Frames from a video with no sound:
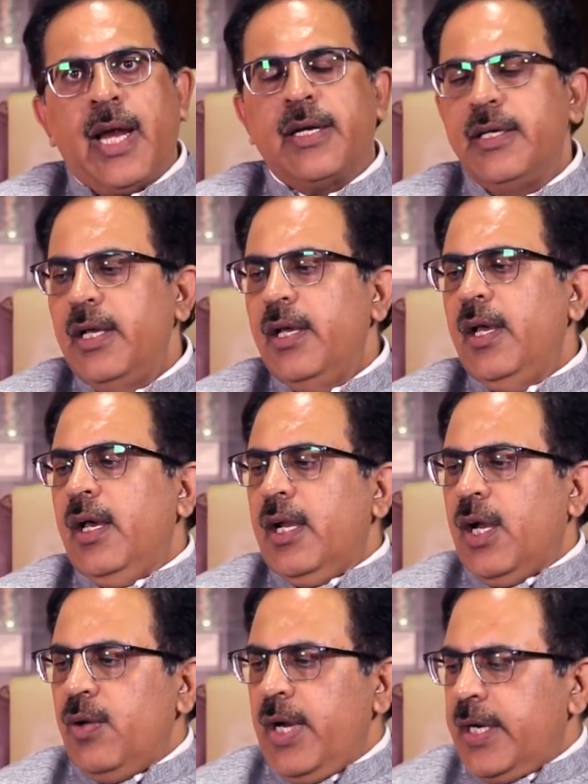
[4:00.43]
act.
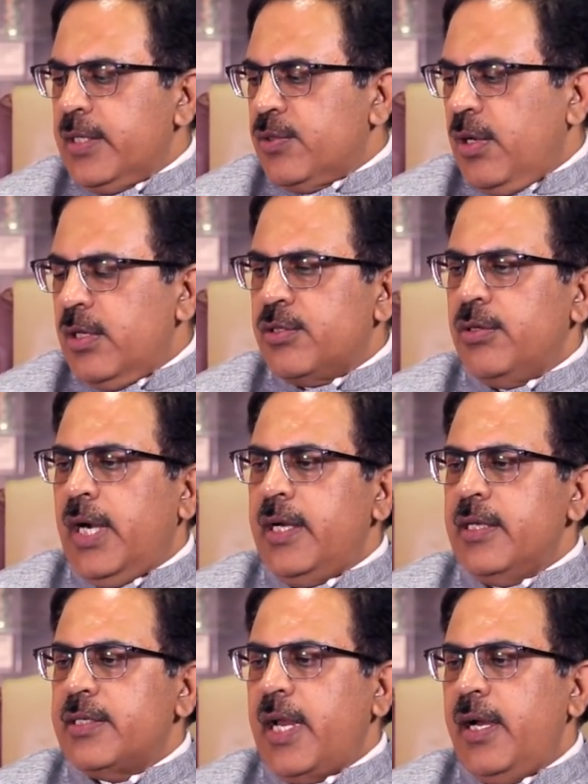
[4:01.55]
Now, let us also
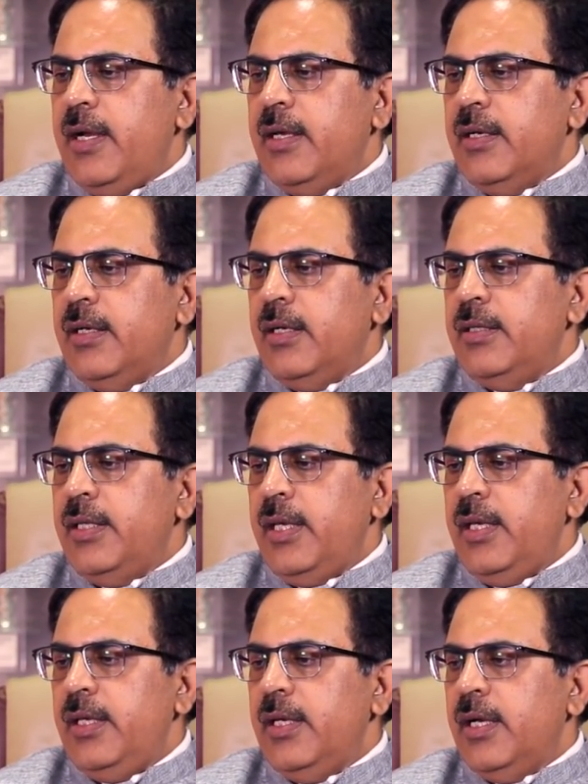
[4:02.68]
understand
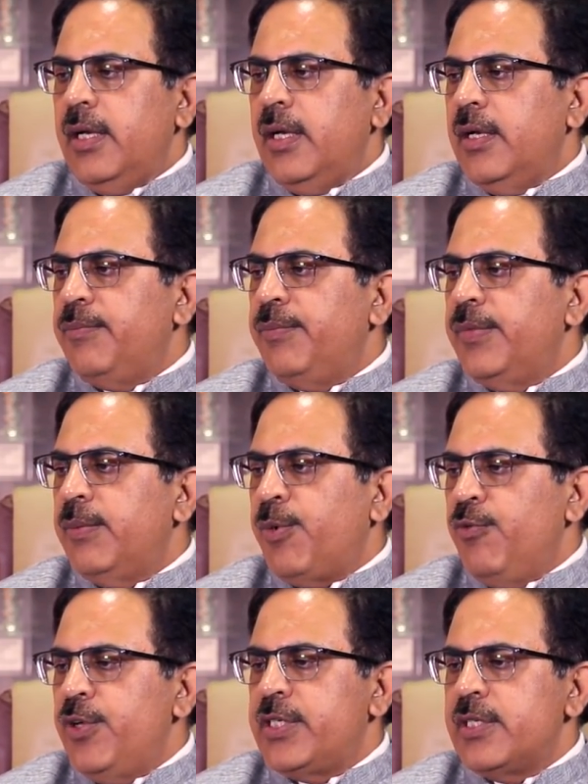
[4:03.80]
the
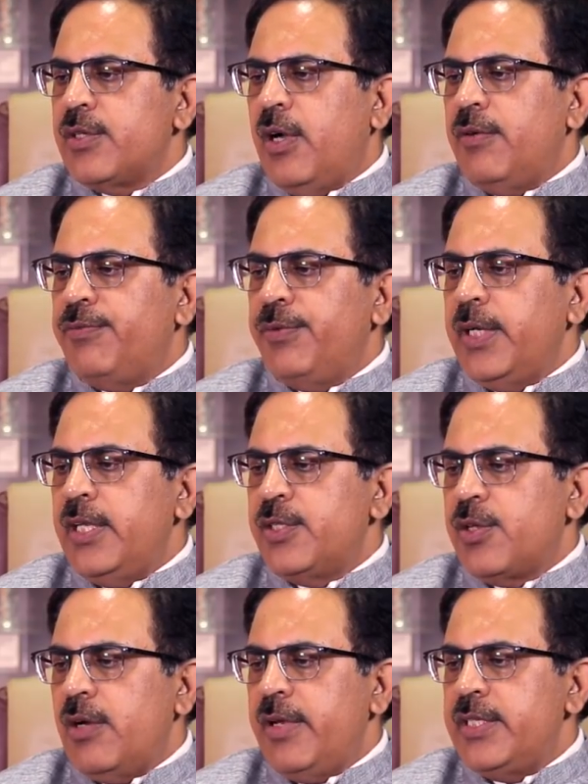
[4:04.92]
provisions of
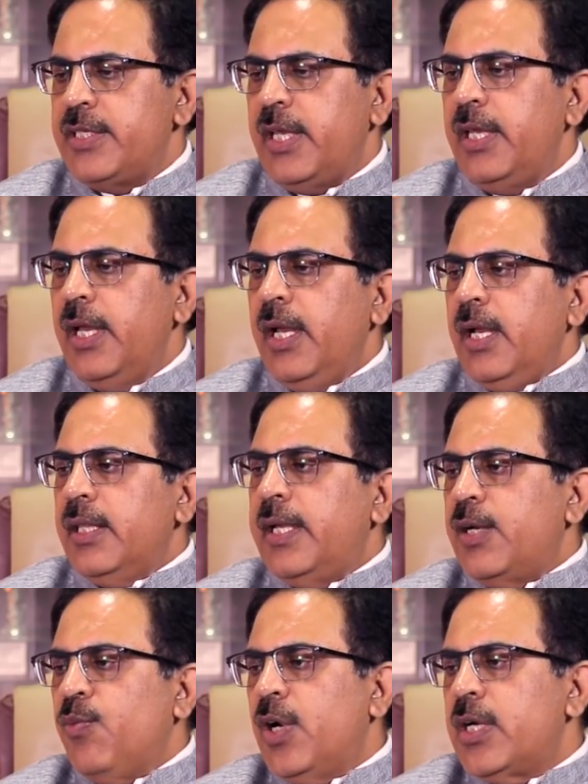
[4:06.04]
insolvency,
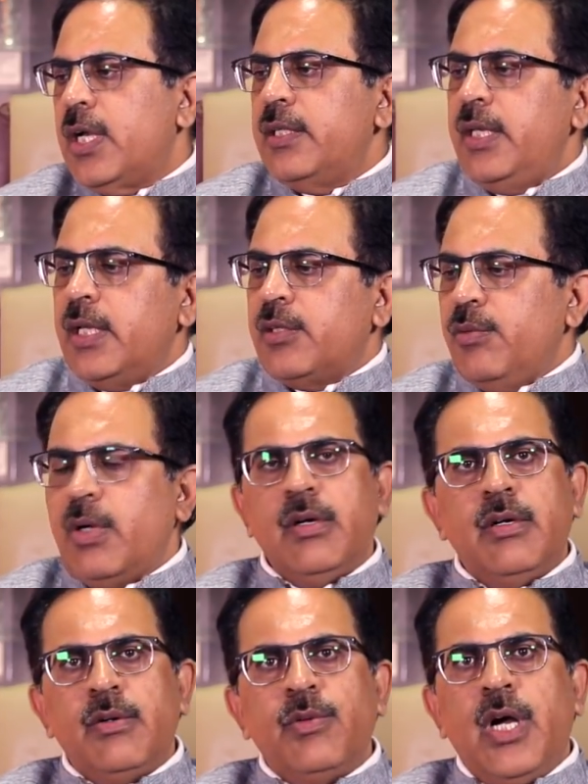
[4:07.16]
that what are the,
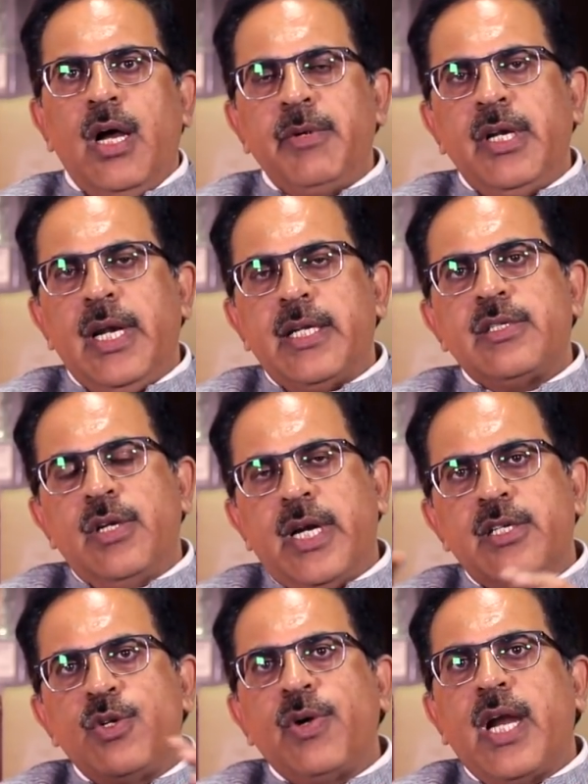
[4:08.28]
let
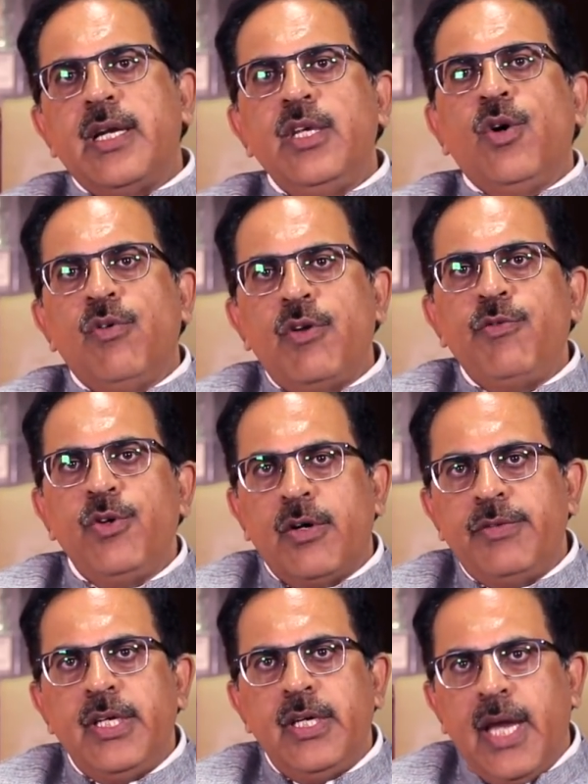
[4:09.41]
us look at the overview
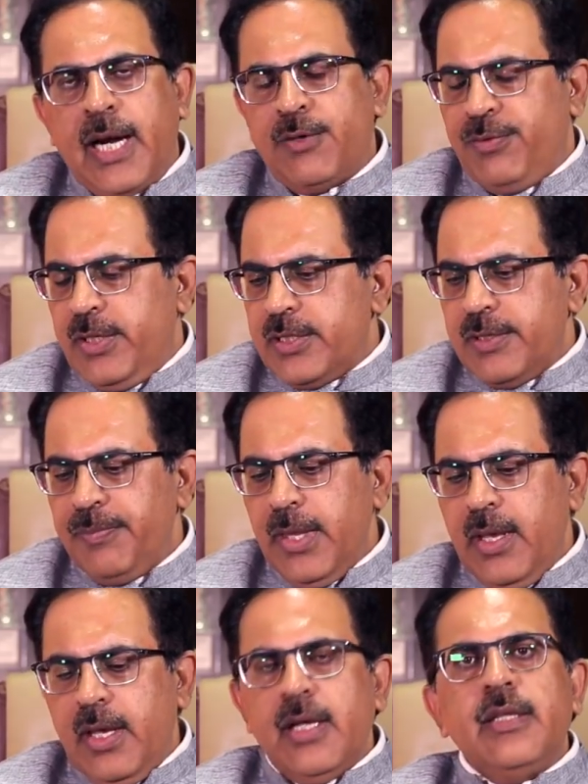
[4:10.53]
of the act first.
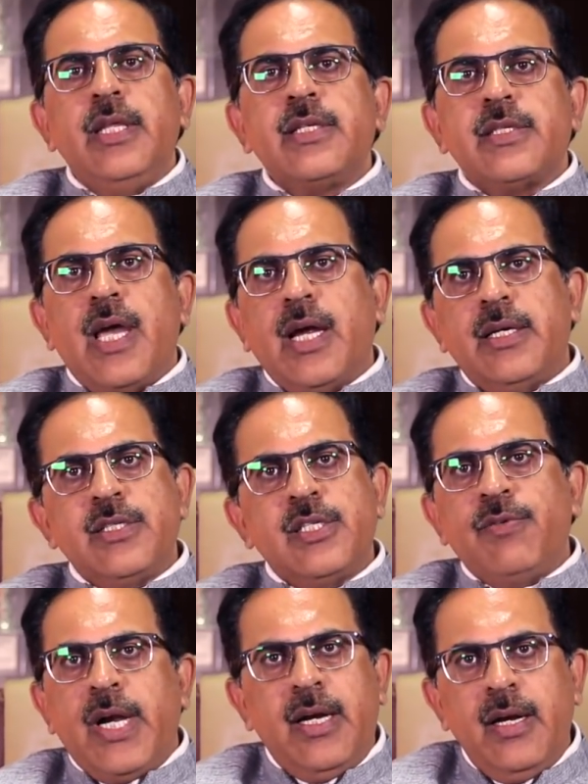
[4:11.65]
This act is
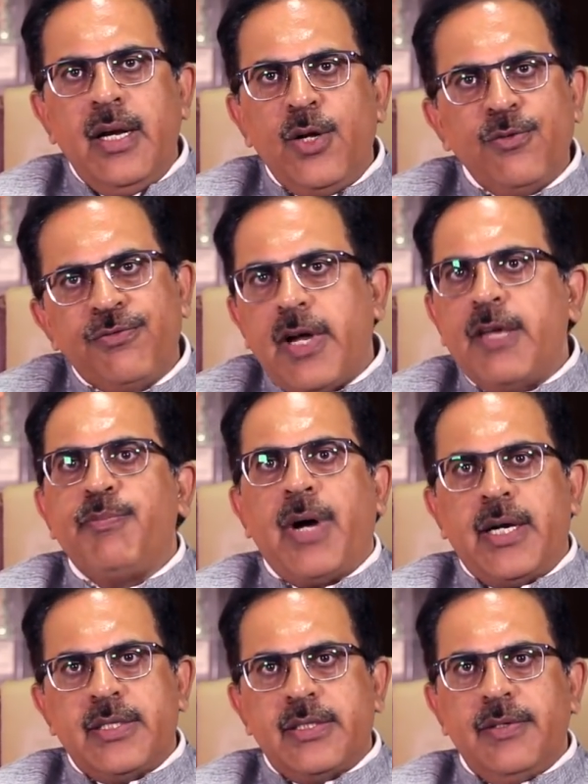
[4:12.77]
divided into 5
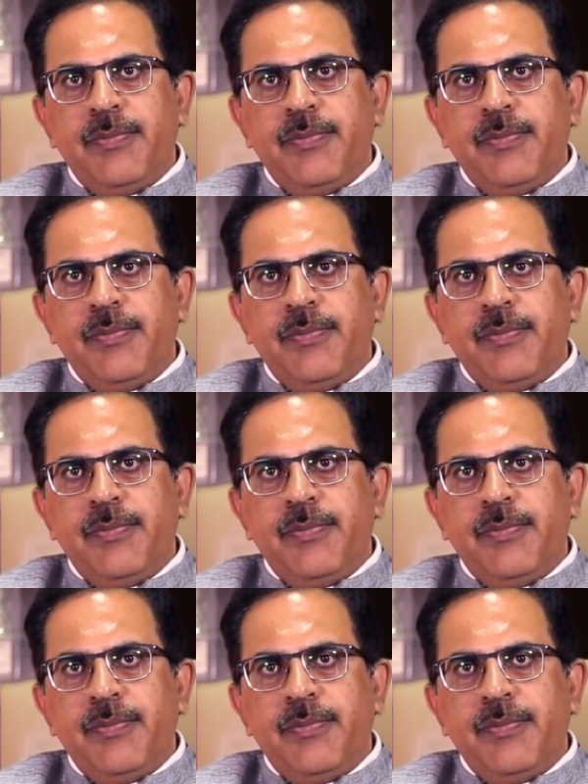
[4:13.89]
parts.